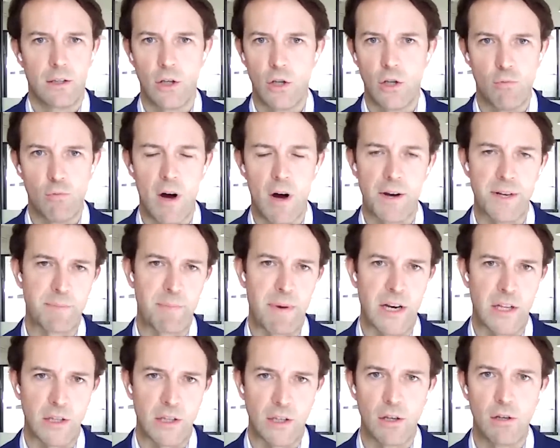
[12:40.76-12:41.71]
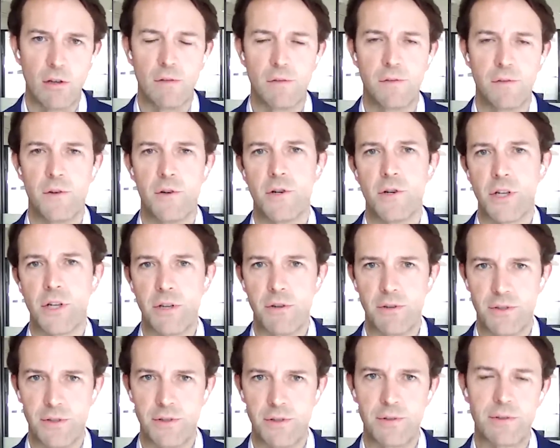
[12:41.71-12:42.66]
Q1 is better than Q4,
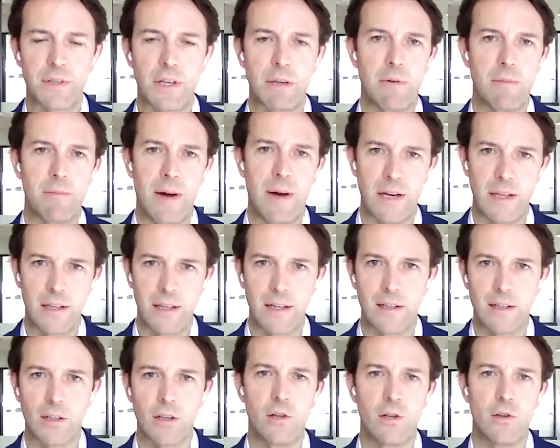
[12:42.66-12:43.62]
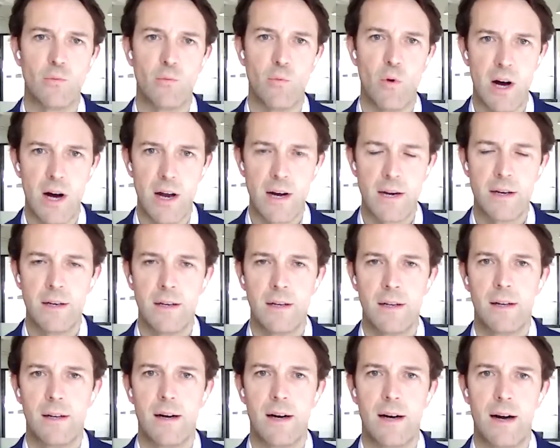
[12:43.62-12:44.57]
Q2 is going to be better than Q1,
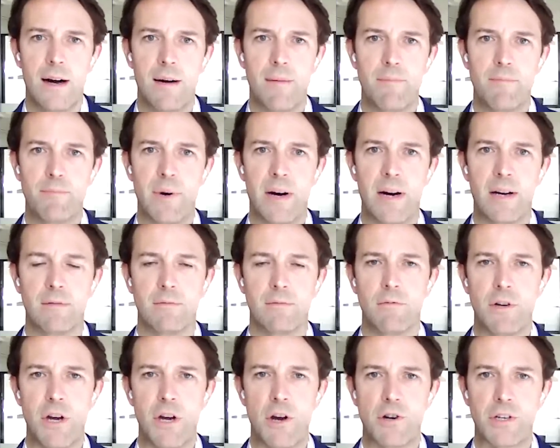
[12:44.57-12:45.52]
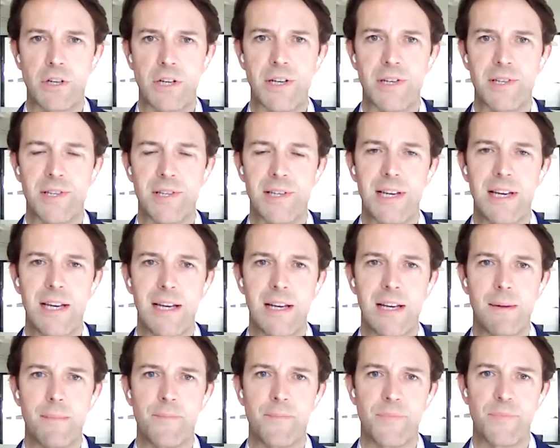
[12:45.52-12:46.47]
but we're not going to
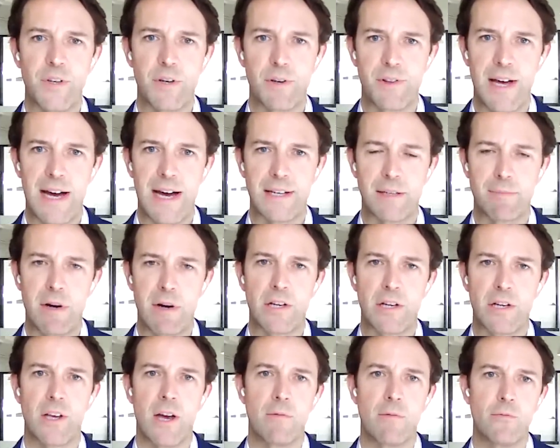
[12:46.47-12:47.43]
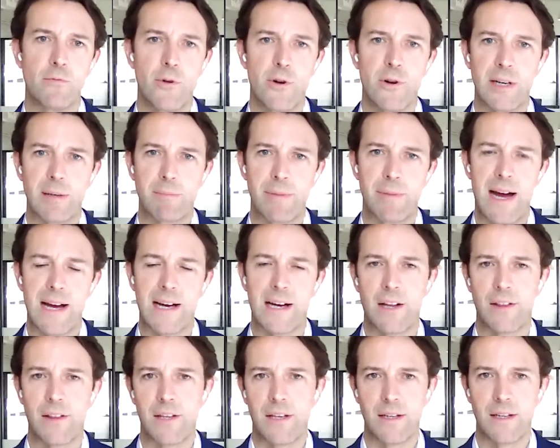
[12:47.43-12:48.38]
see, you know, that demand come roaring back,
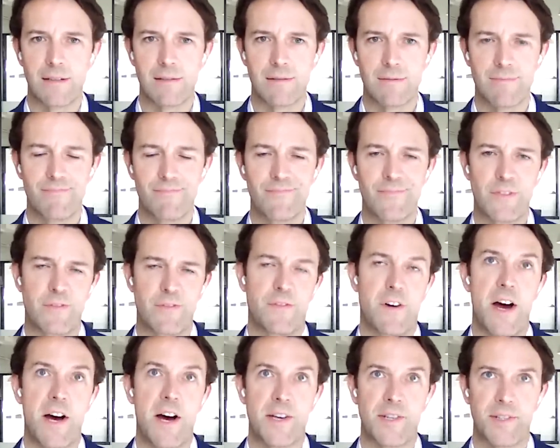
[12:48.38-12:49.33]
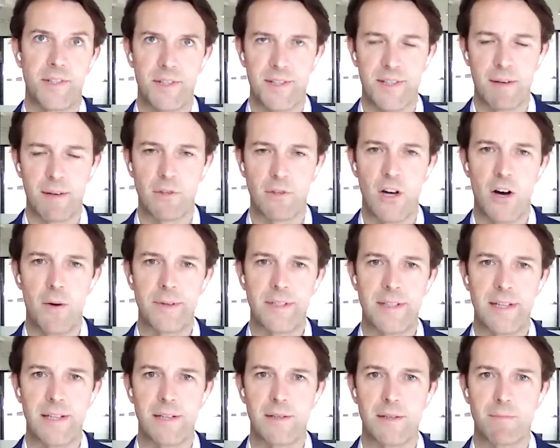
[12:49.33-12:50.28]
I think, as fast as some
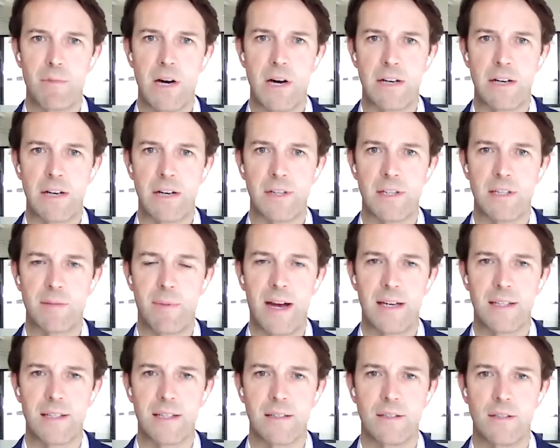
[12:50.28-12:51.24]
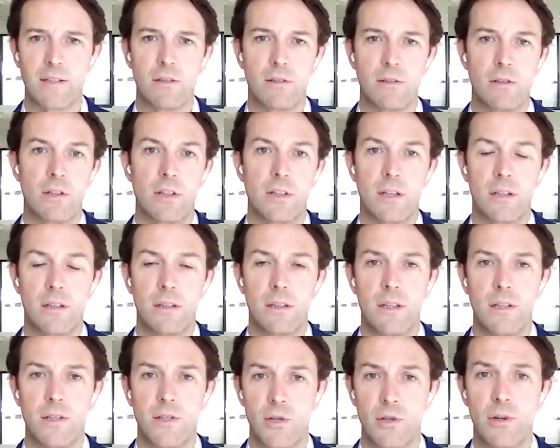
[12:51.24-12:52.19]
commentators might have expected. You know, look at
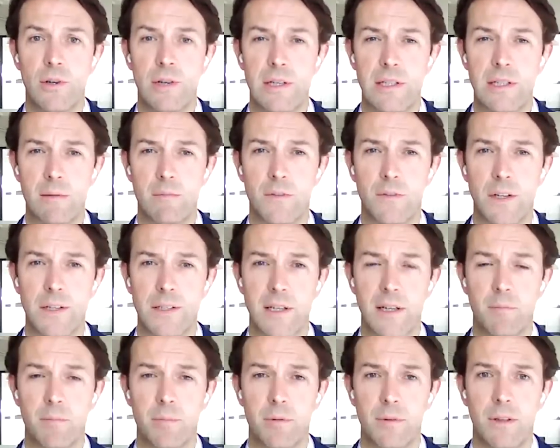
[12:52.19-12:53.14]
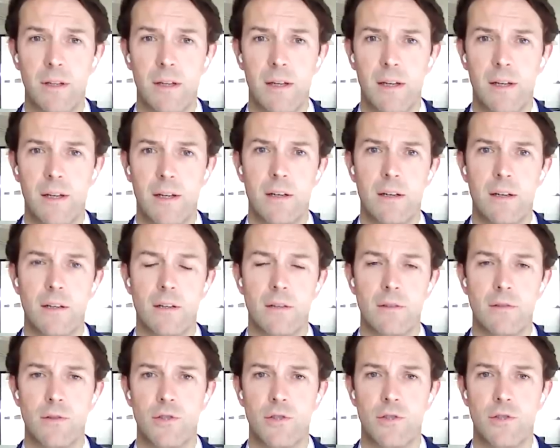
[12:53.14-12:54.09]
tourism, for example. You
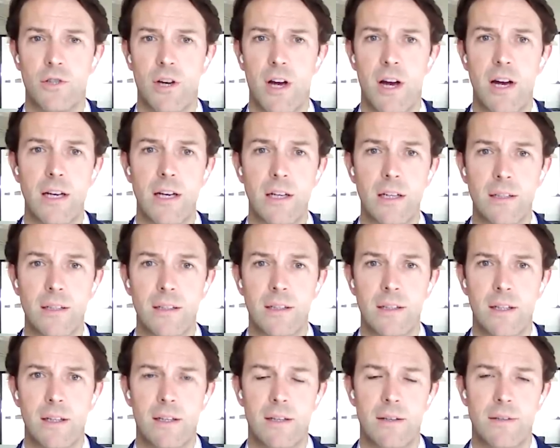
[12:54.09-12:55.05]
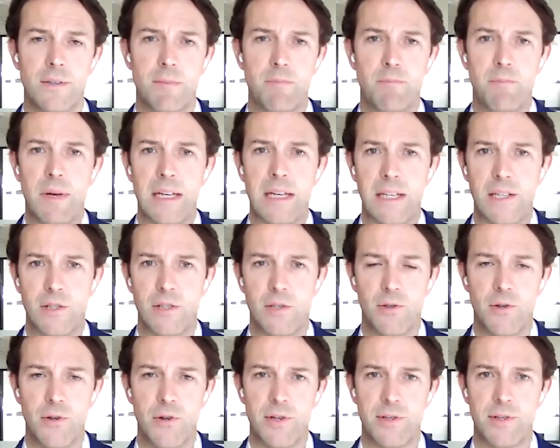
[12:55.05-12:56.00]
know, China, the biggest
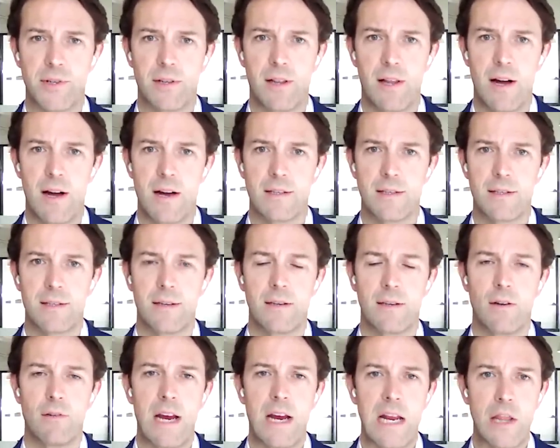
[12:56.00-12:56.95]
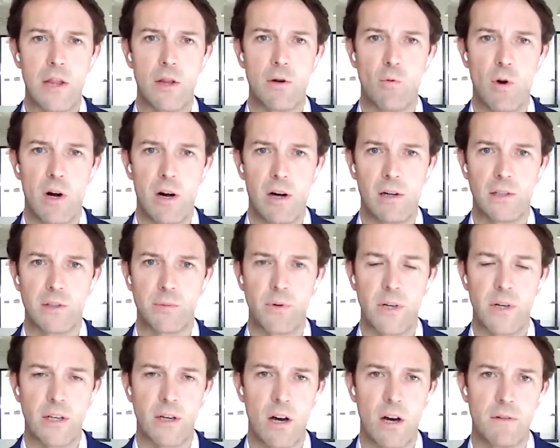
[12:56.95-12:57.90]
tourist class, you know, in the world
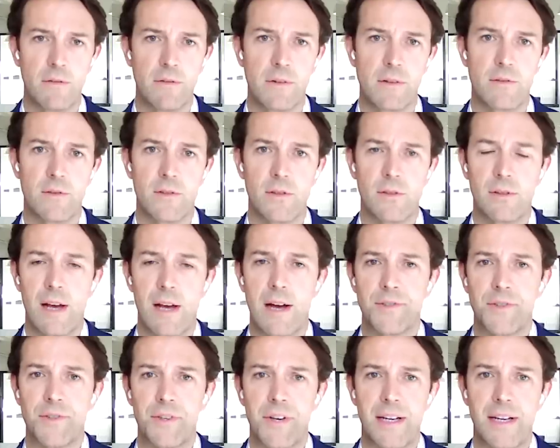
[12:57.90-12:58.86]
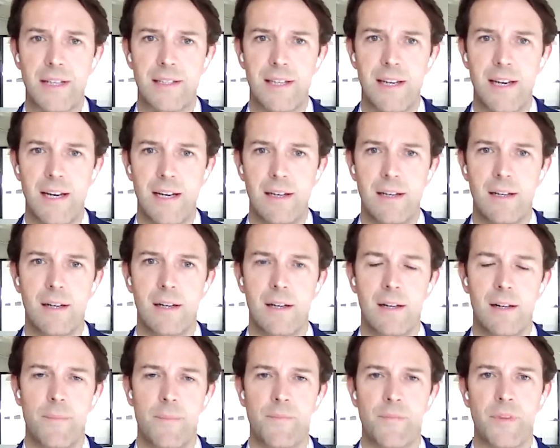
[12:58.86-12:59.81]
pre-COVID, in 2019,
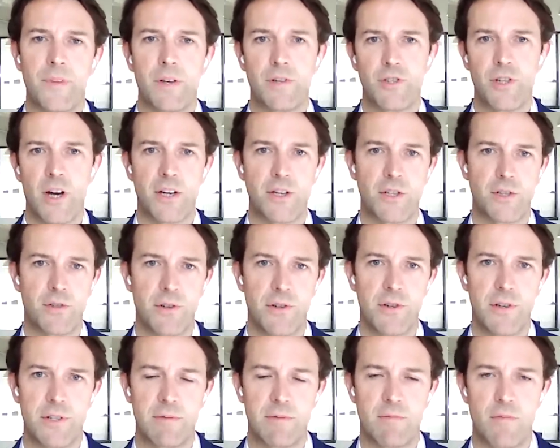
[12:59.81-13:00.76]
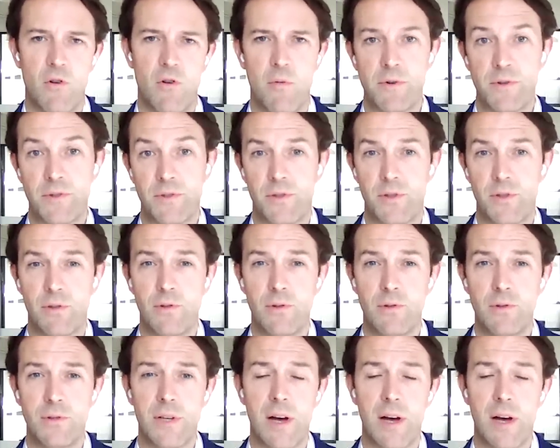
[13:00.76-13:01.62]
you know, China tourism almost two